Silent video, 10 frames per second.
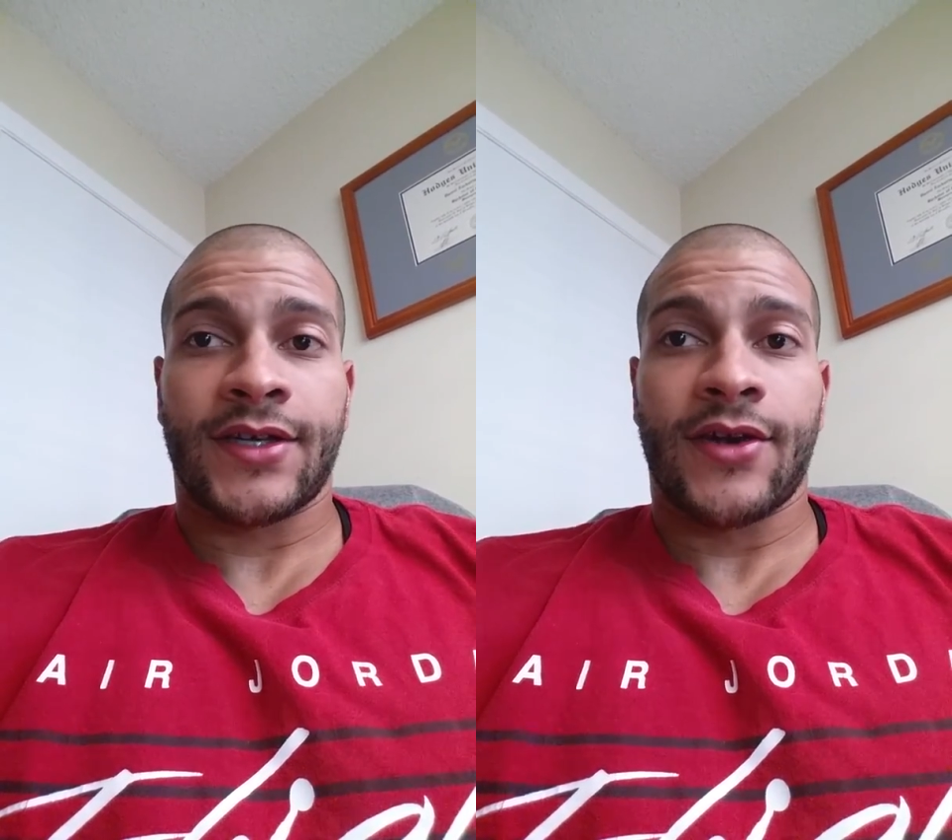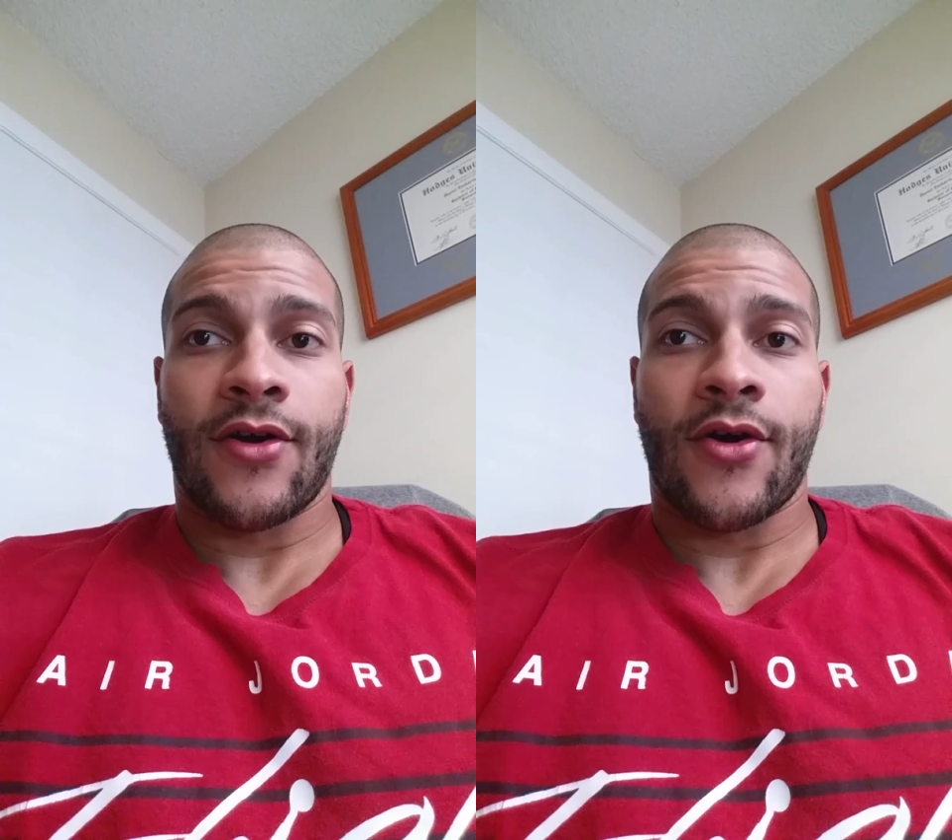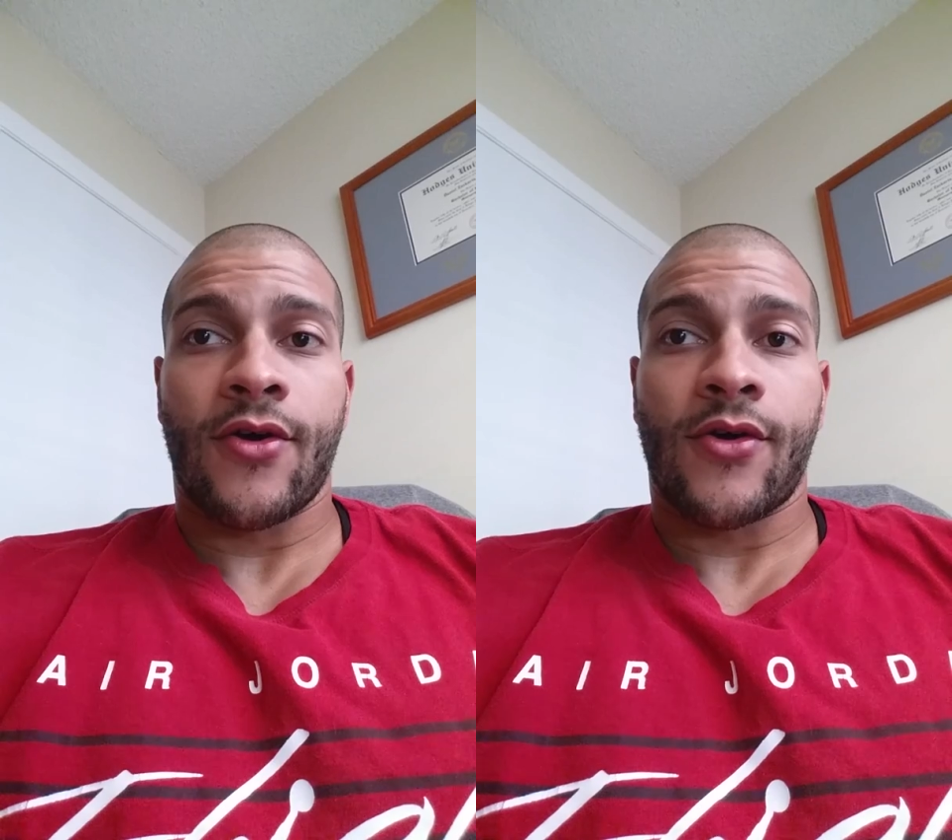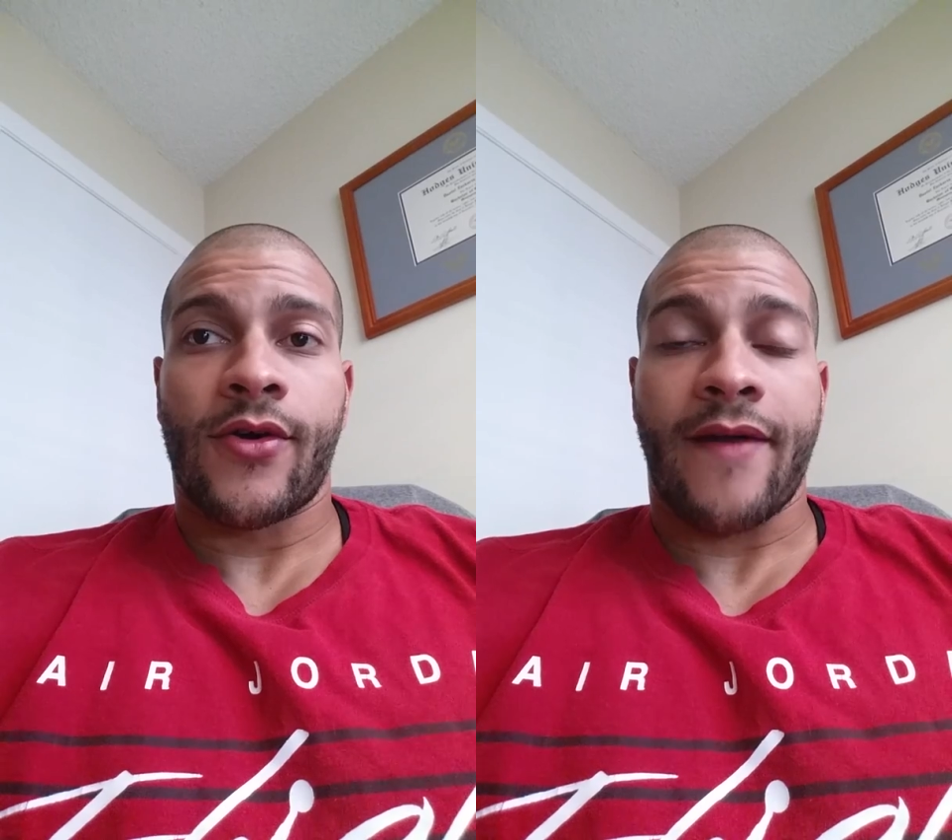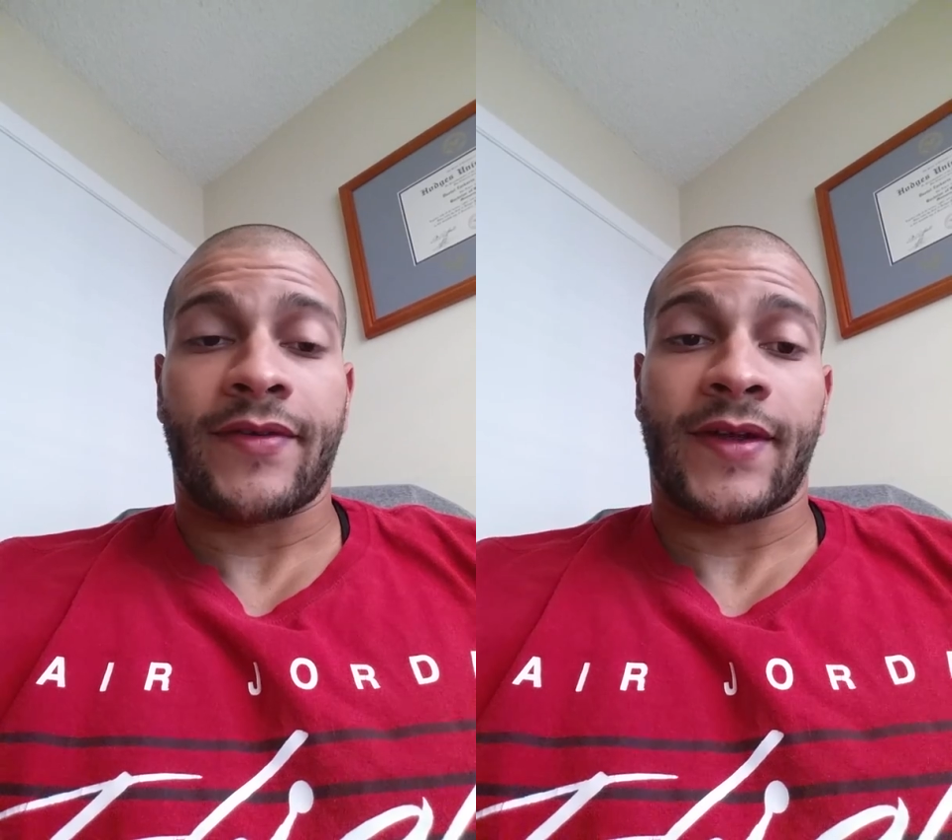to
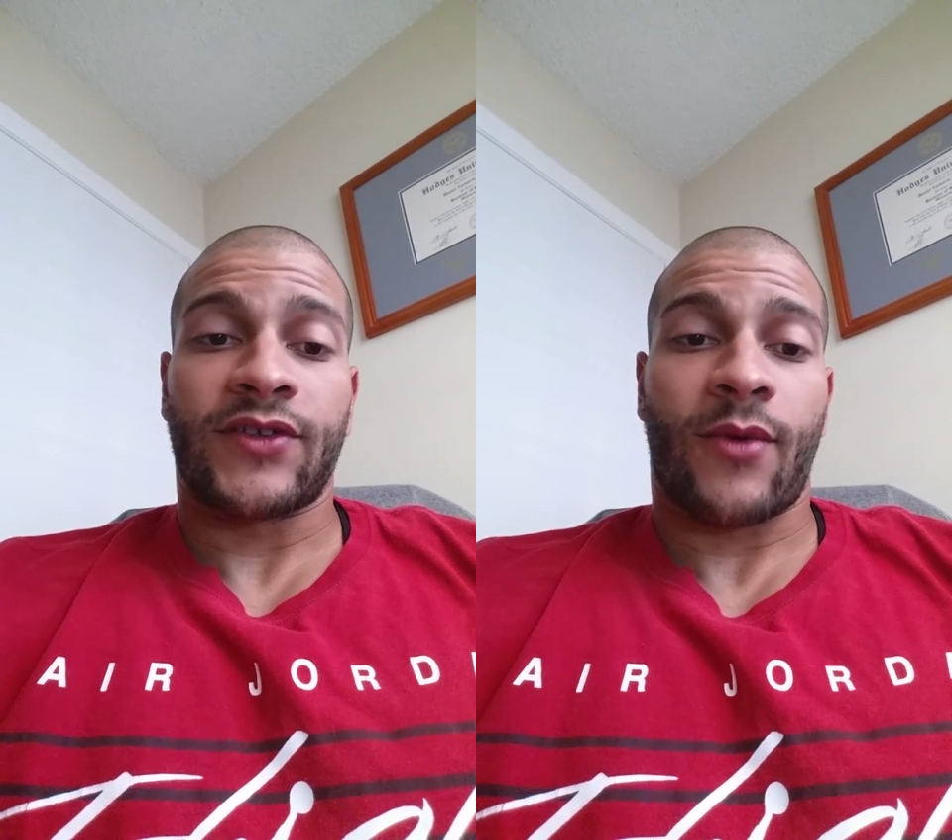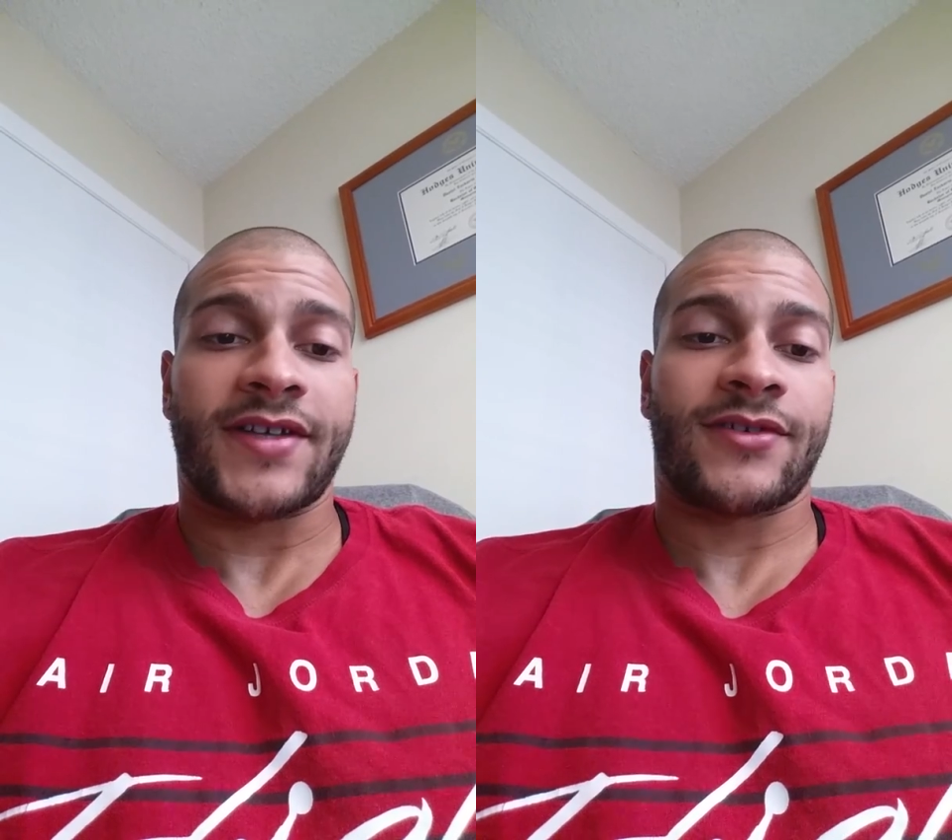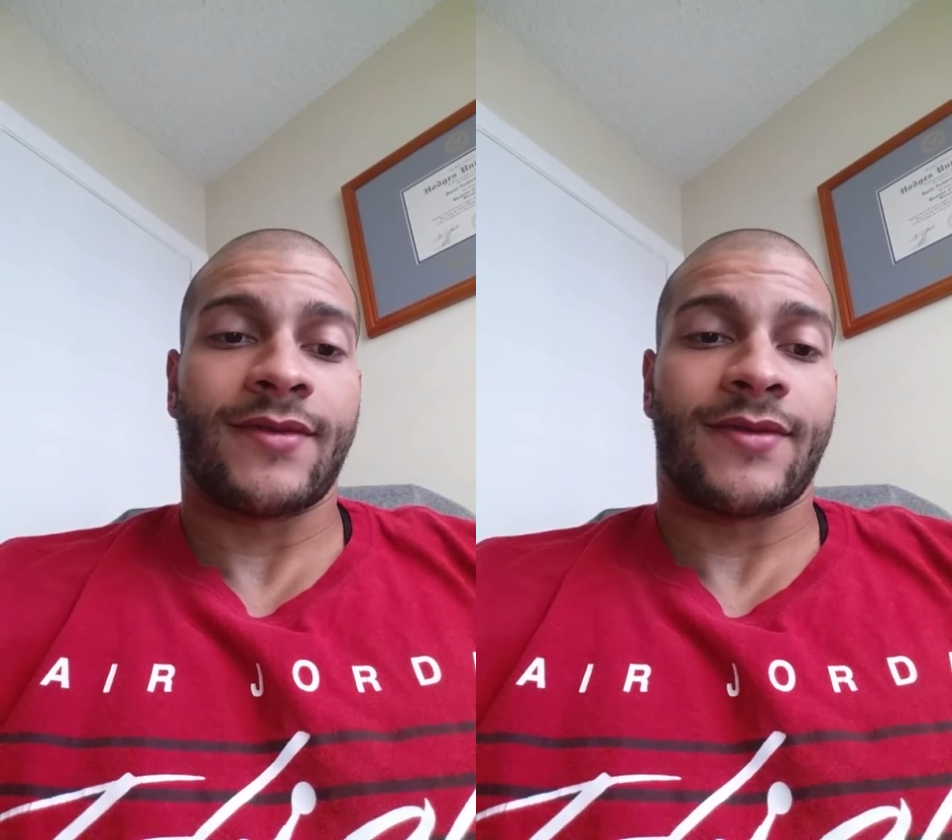go everything twice